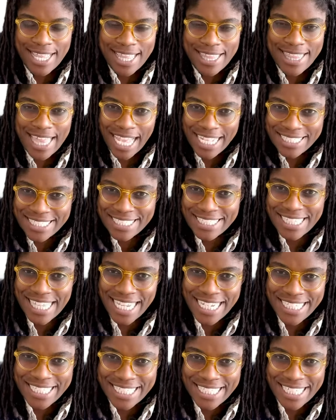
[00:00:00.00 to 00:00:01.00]
That
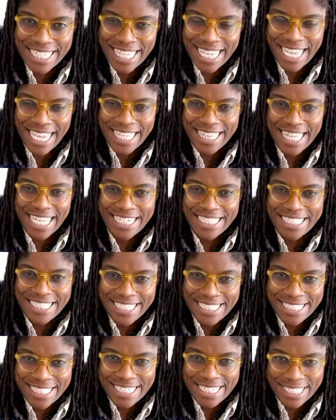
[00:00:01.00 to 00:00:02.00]
slight delay, that
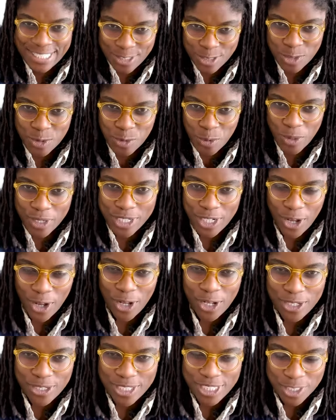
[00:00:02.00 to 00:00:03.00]
dissonance, is what's
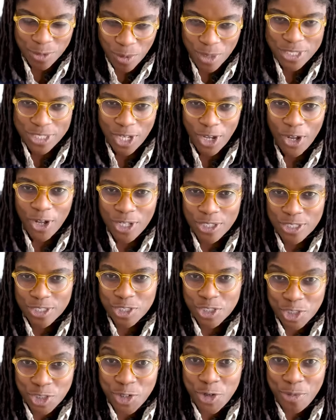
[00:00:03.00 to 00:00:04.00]
called the
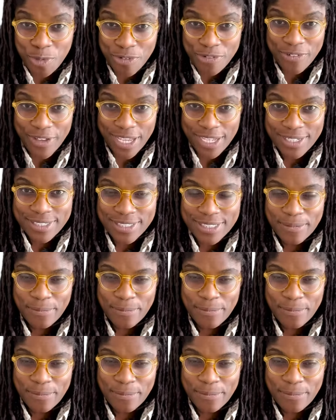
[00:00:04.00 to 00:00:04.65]
Stroop effect.